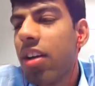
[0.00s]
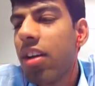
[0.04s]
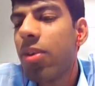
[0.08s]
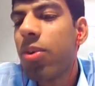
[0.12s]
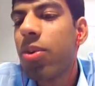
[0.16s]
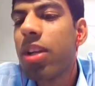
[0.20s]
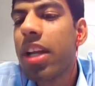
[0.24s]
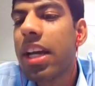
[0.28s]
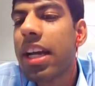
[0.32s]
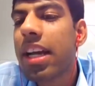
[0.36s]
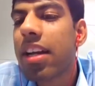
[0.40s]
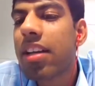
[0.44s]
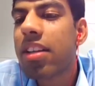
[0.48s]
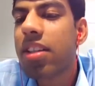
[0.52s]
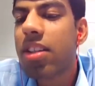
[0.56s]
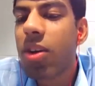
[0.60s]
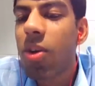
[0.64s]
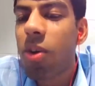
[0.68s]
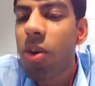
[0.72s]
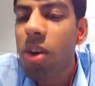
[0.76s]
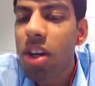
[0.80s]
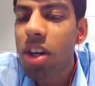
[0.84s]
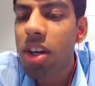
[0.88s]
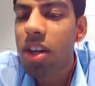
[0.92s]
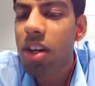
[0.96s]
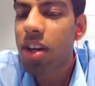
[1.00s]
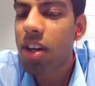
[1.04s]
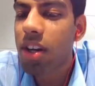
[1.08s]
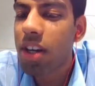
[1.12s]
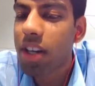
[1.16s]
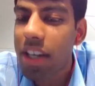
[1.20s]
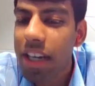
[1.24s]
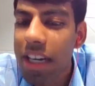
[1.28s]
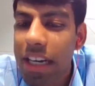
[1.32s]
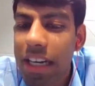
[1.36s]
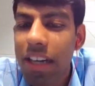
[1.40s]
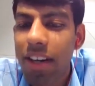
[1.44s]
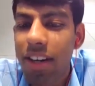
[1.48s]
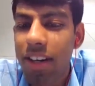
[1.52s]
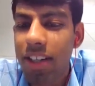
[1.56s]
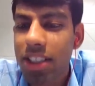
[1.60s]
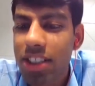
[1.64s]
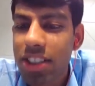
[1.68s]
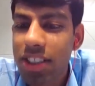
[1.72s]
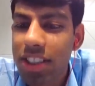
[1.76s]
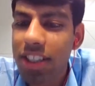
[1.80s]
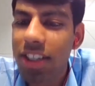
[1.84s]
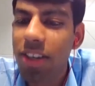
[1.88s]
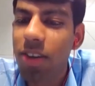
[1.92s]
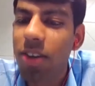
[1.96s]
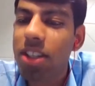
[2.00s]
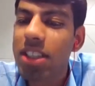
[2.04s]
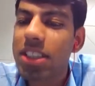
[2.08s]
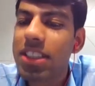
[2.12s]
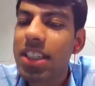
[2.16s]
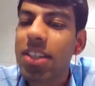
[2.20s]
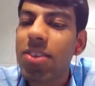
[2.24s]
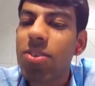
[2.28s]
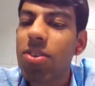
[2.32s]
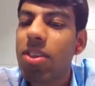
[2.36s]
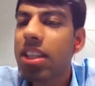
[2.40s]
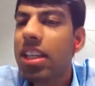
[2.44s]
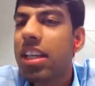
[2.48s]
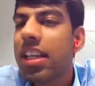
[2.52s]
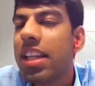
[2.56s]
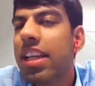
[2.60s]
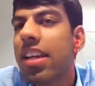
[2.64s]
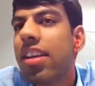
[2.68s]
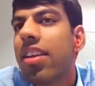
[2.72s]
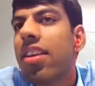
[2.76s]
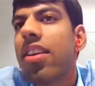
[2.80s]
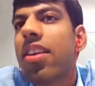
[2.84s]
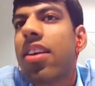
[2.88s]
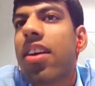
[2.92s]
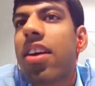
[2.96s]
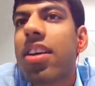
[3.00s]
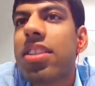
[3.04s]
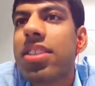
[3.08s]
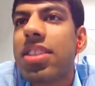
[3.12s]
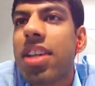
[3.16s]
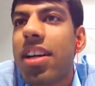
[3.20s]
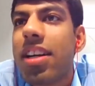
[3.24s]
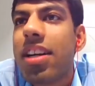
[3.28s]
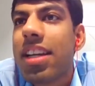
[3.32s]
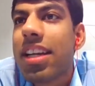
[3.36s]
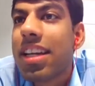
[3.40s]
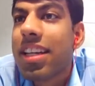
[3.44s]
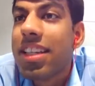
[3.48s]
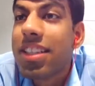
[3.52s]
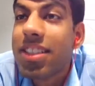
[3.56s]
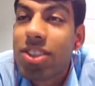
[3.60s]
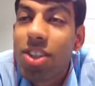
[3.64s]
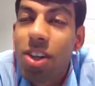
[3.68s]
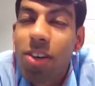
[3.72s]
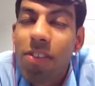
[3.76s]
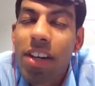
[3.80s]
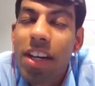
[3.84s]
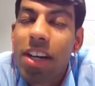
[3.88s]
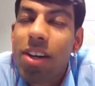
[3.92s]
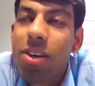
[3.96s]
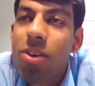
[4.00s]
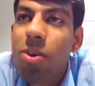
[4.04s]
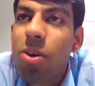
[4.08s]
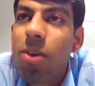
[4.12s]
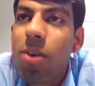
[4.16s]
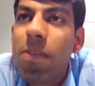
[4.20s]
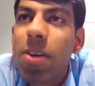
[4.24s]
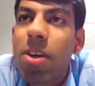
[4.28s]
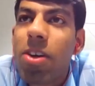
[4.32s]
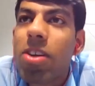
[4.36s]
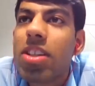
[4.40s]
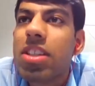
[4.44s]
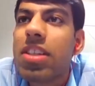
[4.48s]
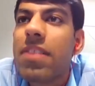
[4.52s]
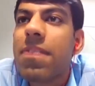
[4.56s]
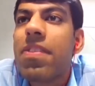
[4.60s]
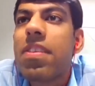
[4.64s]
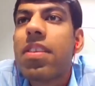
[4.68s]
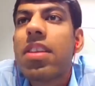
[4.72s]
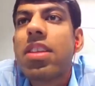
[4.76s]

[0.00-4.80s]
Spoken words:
who like not interested in all this, I don't think then consulting is your way to go, because